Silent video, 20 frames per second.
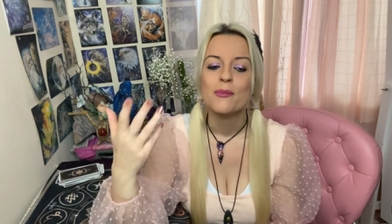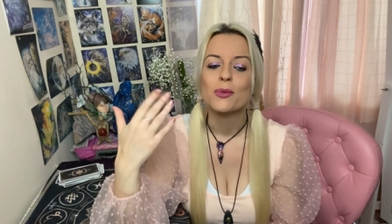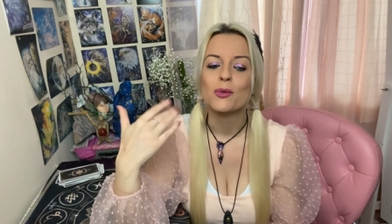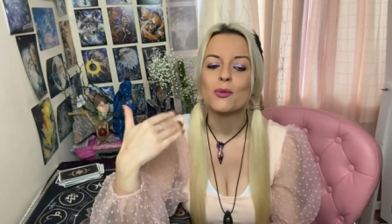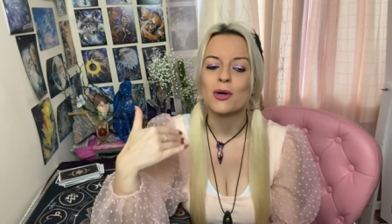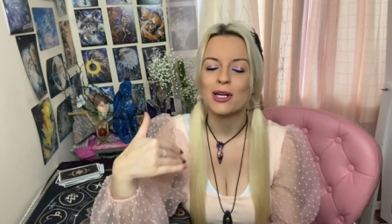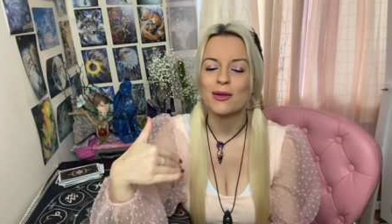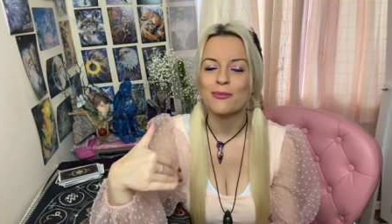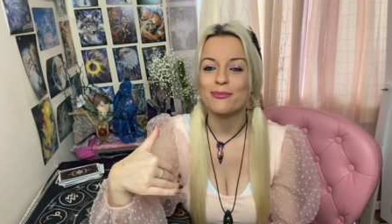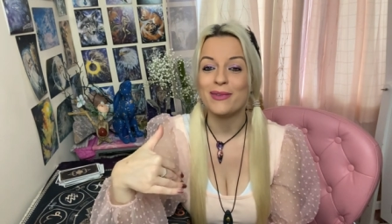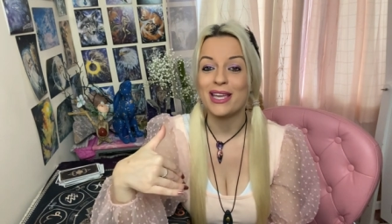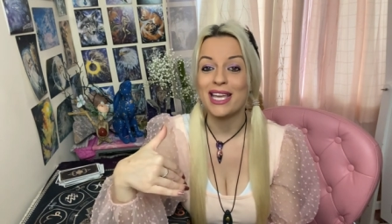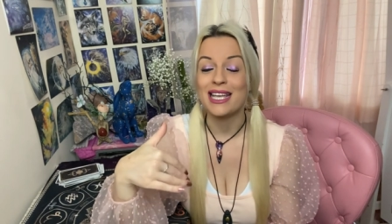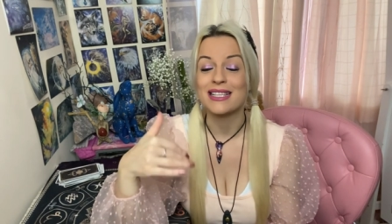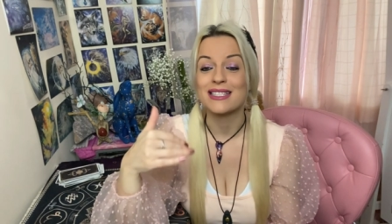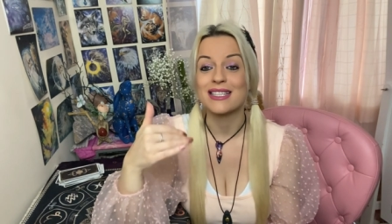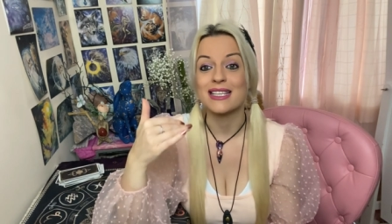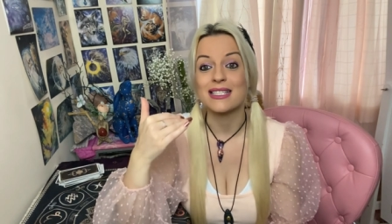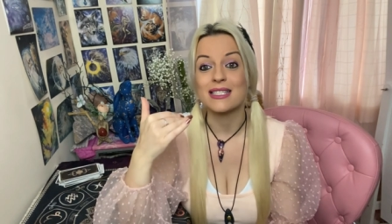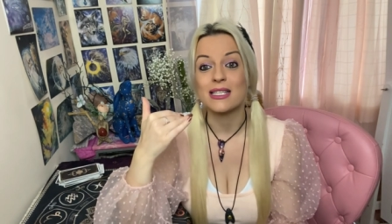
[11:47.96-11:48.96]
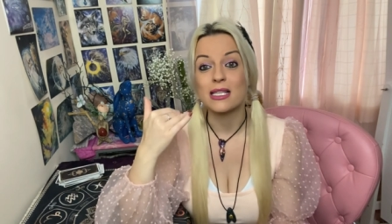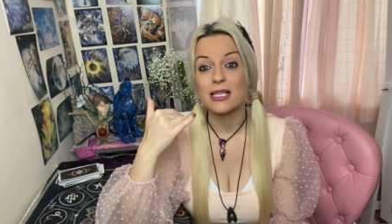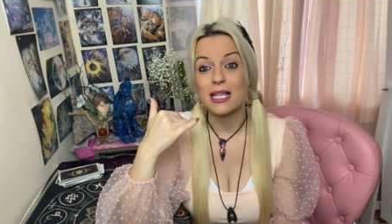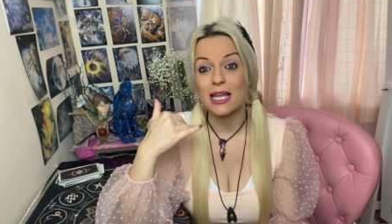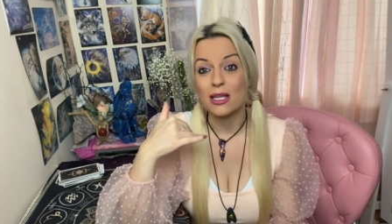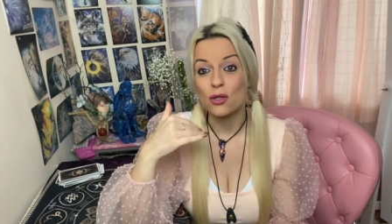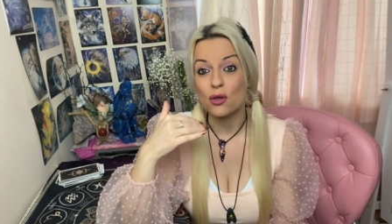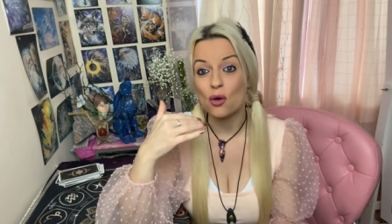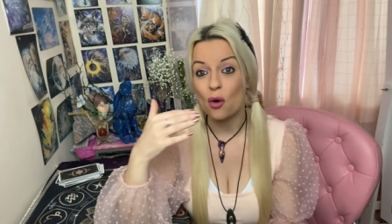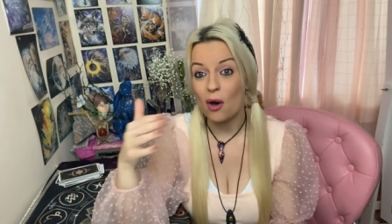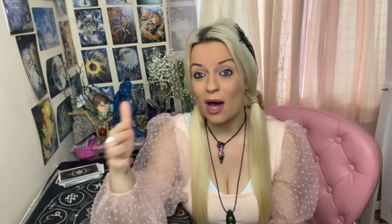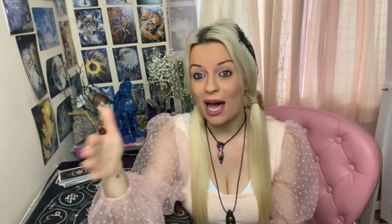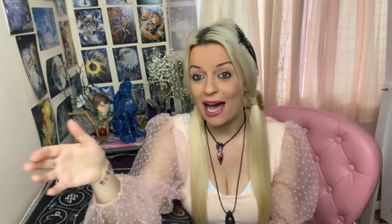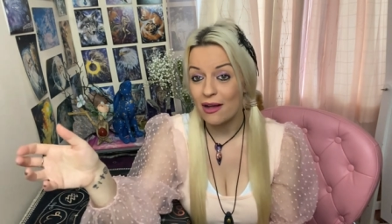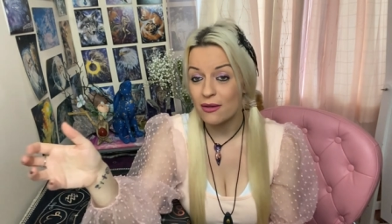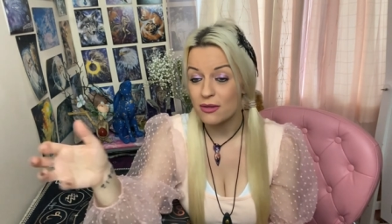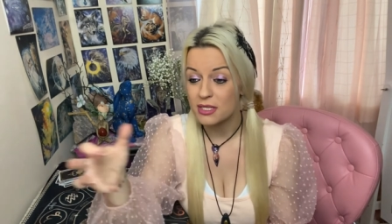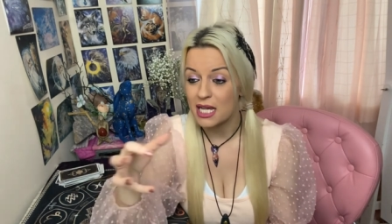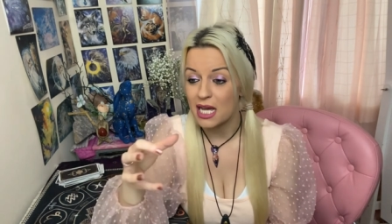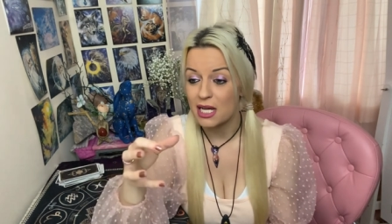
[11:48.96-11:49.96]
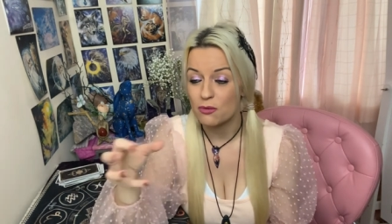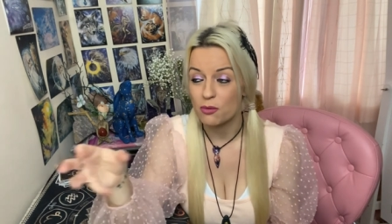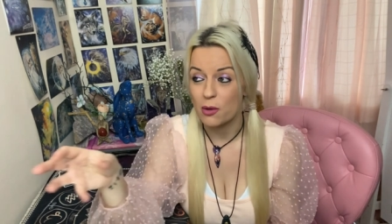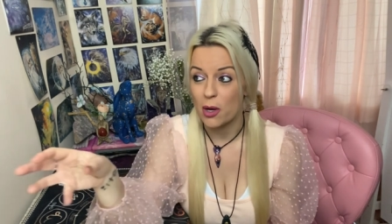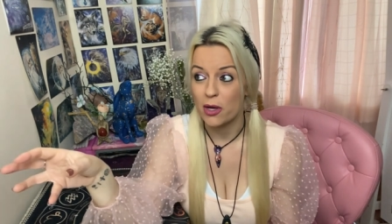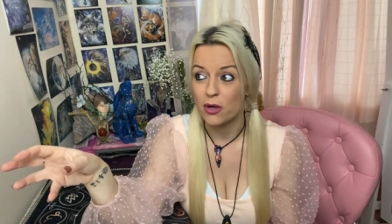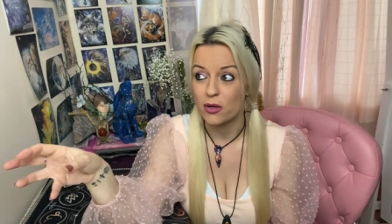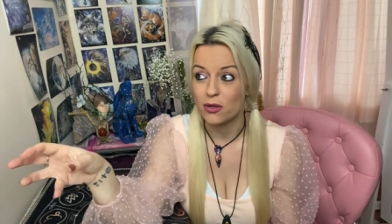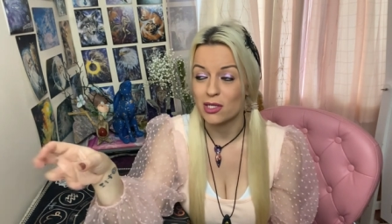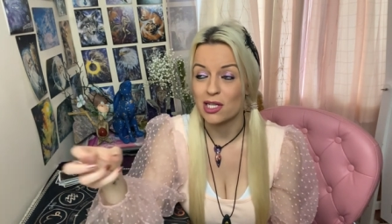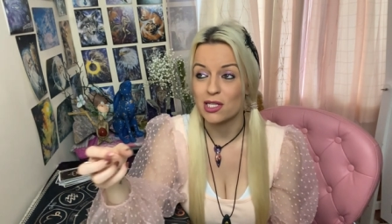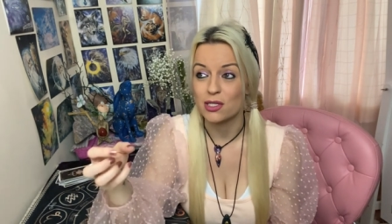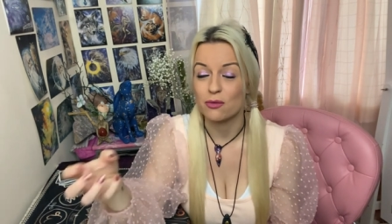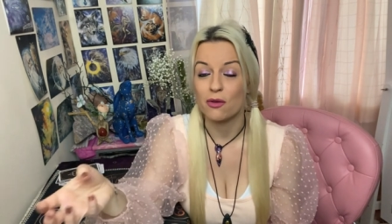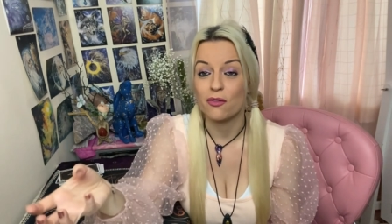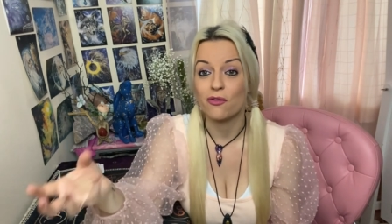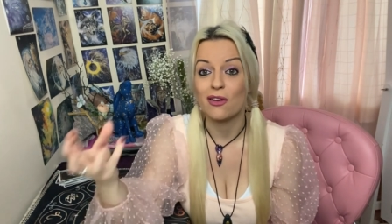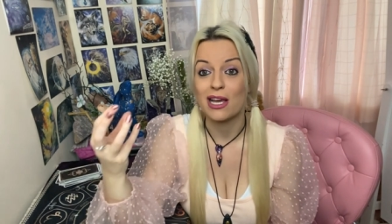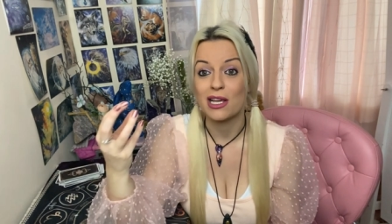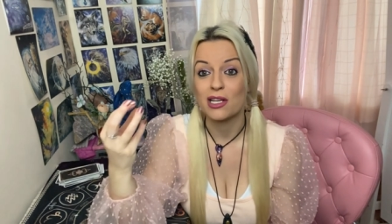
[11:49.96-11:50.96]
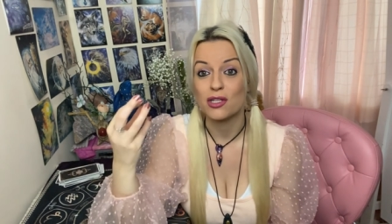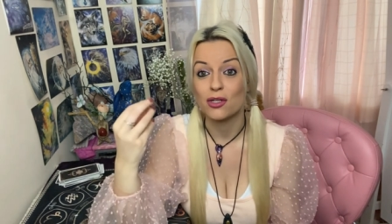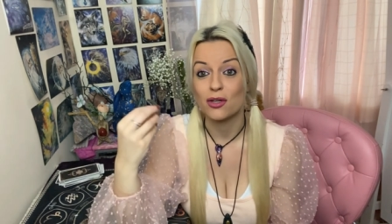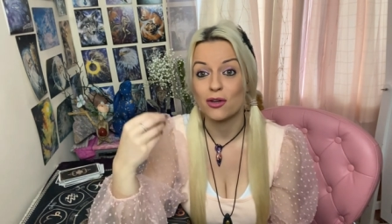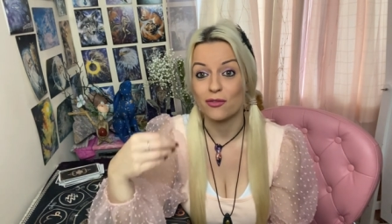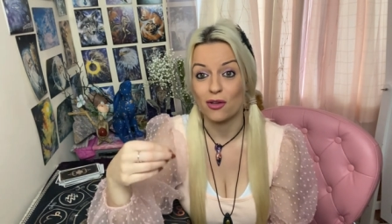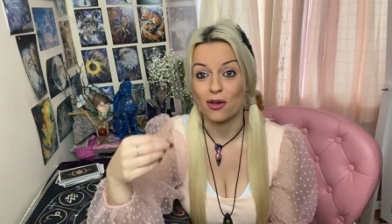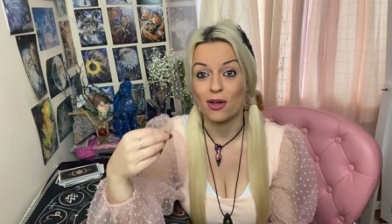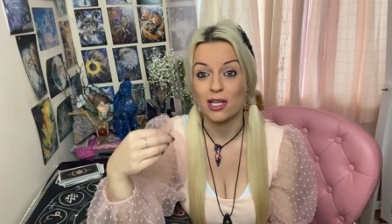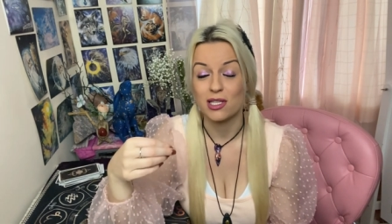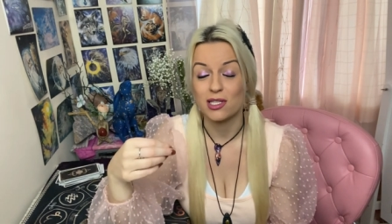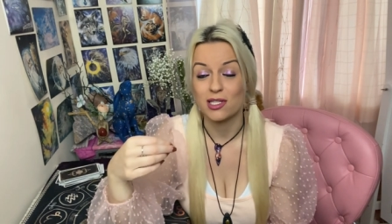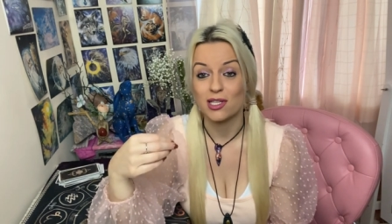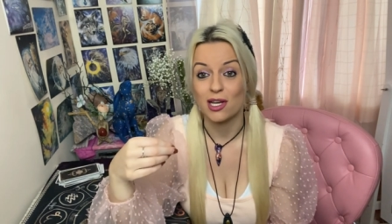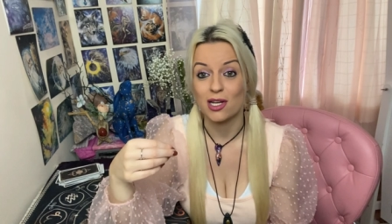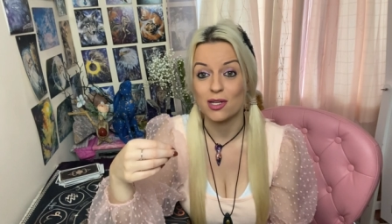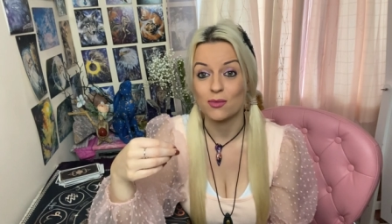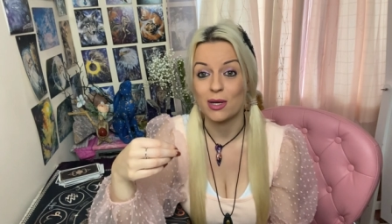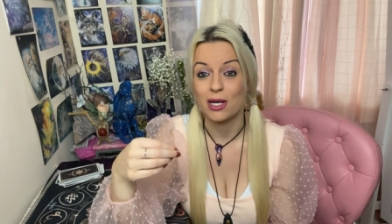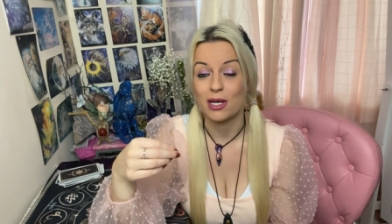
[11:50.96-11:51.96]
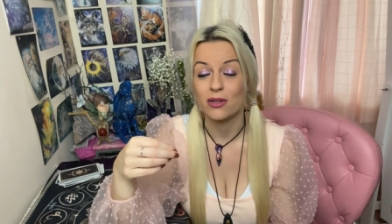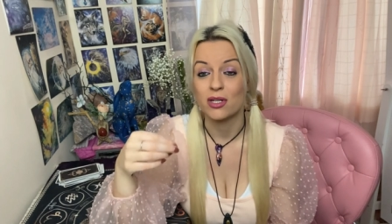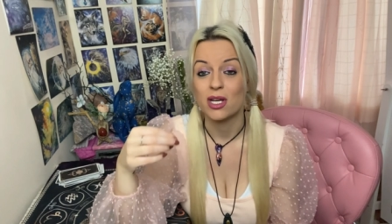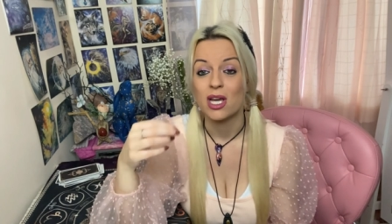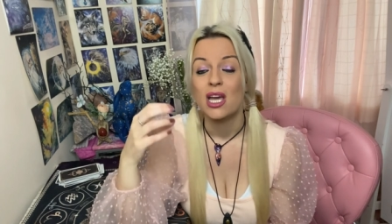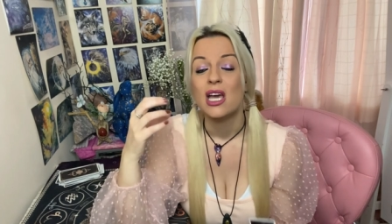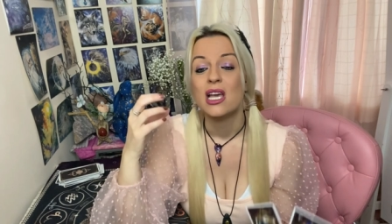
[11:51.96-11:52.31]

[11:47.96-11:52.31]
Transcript: but what it means is that your outside world is a reflection of your inside world.